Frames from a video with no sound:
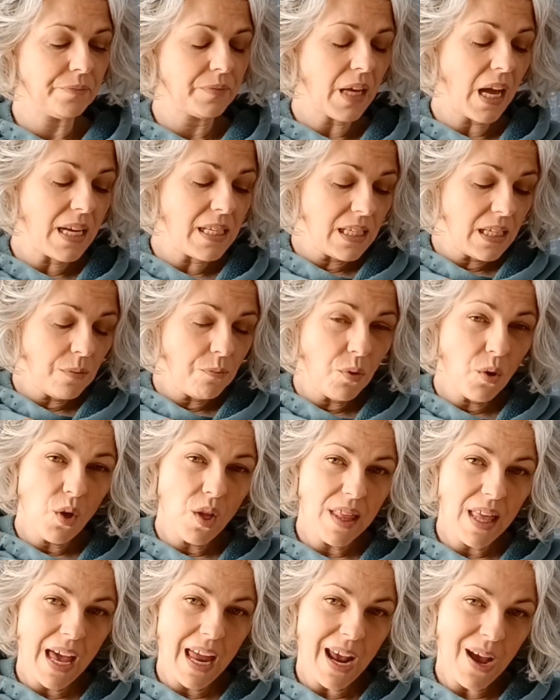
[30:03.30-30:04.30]
I did pull
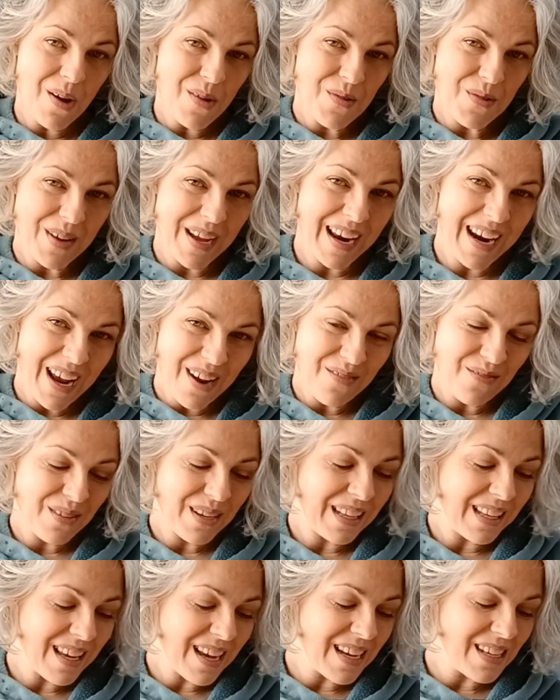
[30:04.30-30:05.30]
that out and I
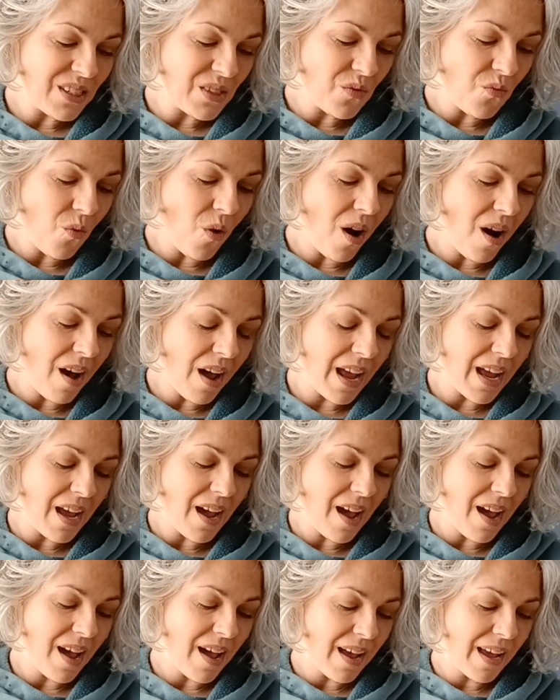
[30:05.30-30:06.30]
realized why
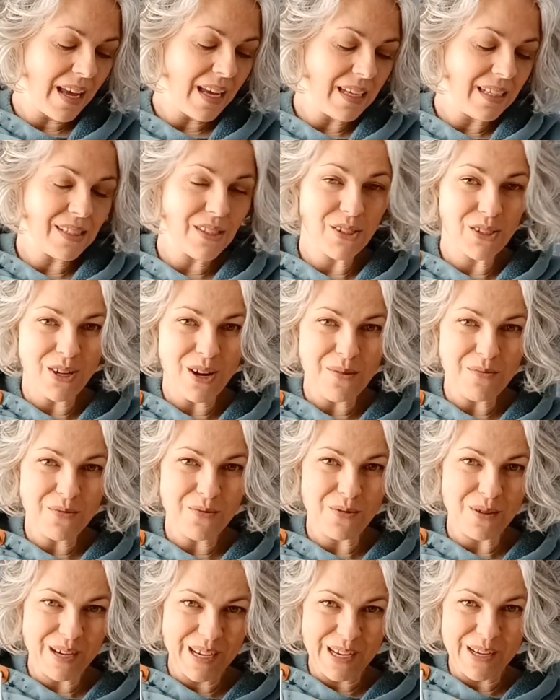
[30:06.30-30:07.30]
I stopped
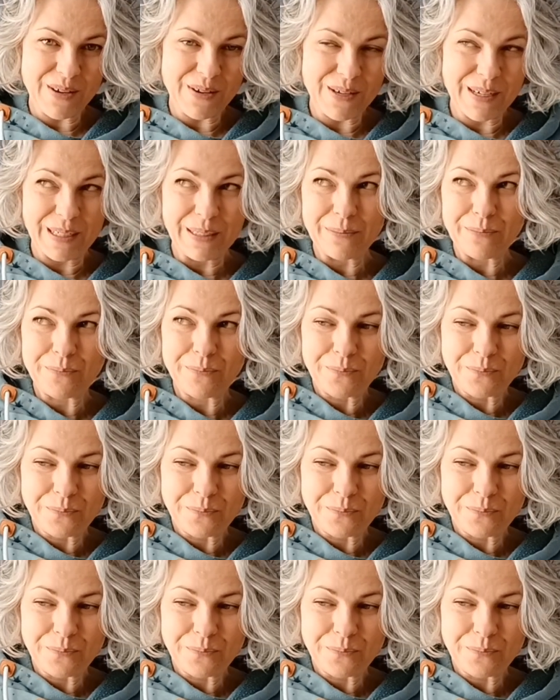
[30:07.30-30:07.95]
working on it.